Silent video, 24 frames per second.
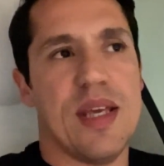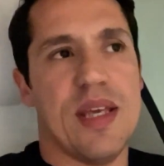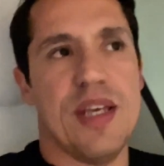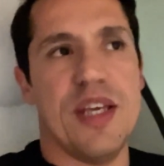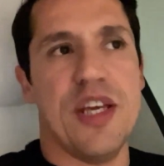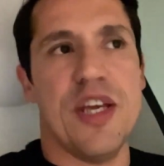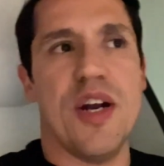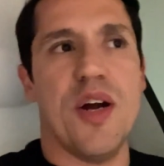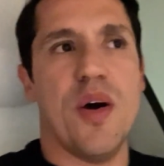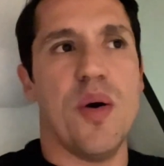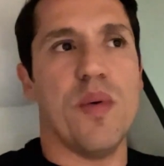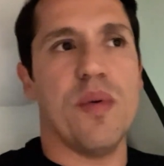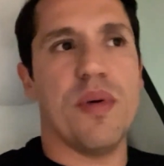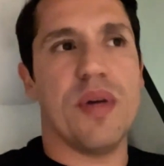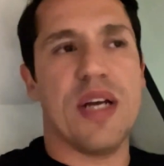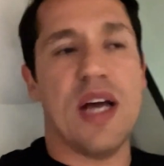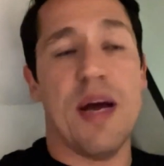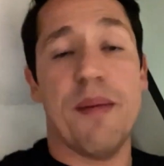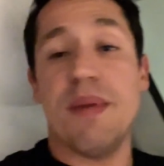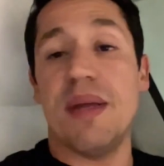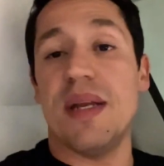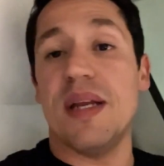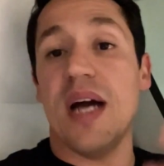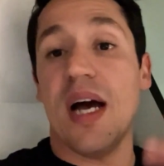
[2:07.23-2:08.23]
you know,
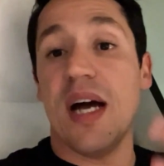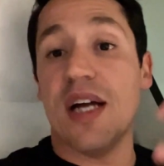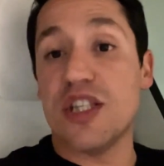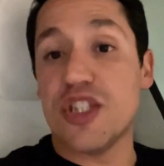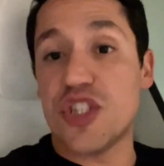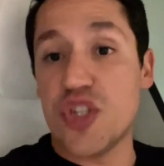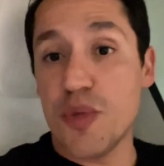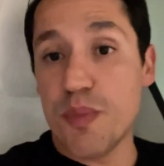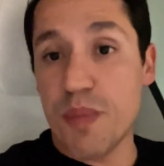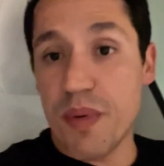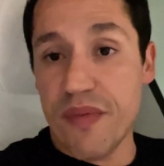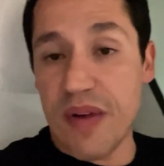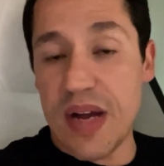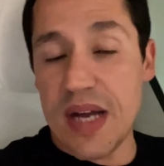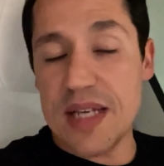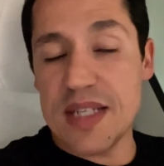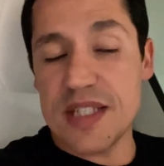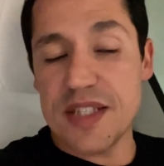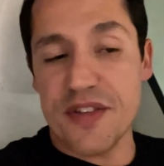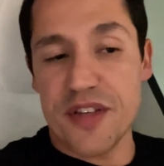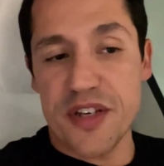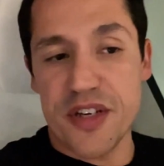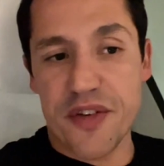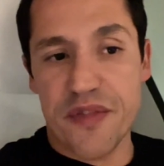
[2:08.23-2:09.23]
coming unsupervised
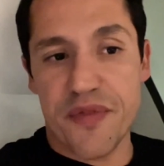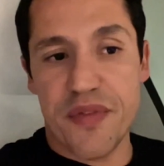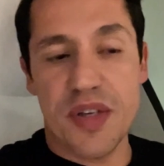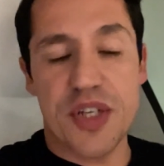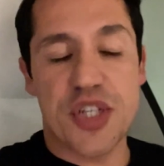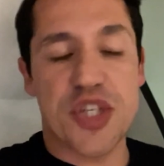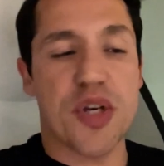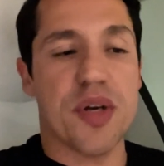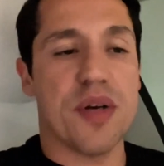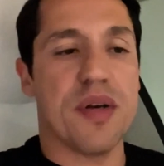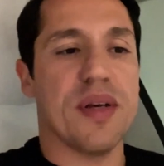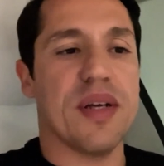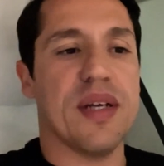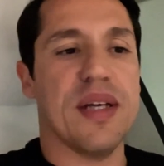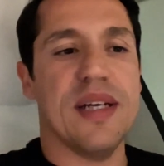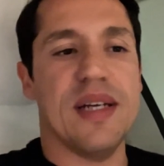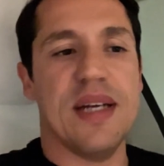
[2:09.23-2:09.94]
in the near future,